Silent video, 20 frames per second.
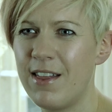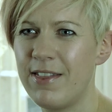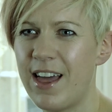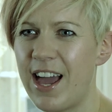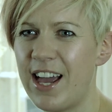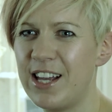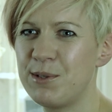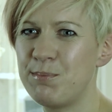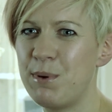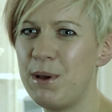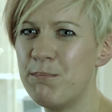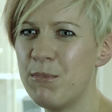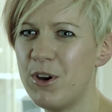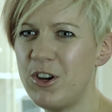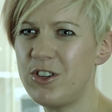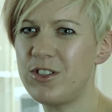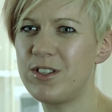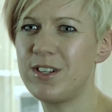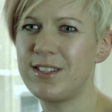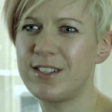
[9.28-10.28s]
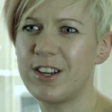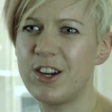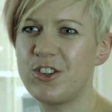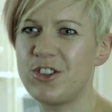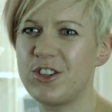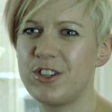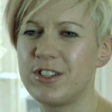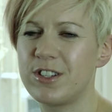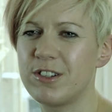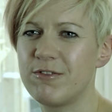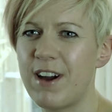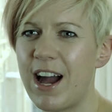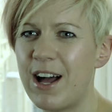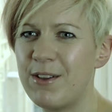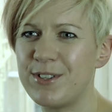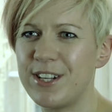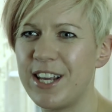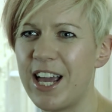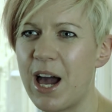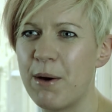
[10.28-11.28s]
There has been much discussion
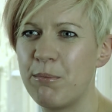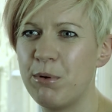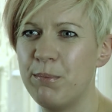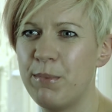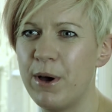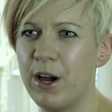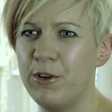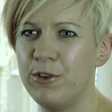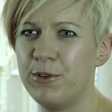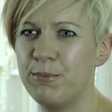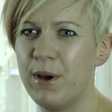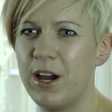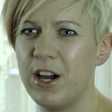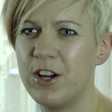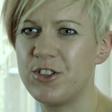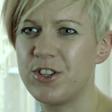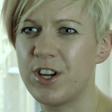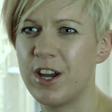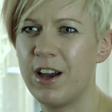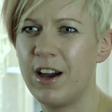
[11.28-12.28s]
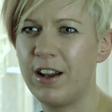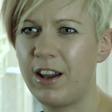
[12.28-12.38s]
surrounding our proposed merger,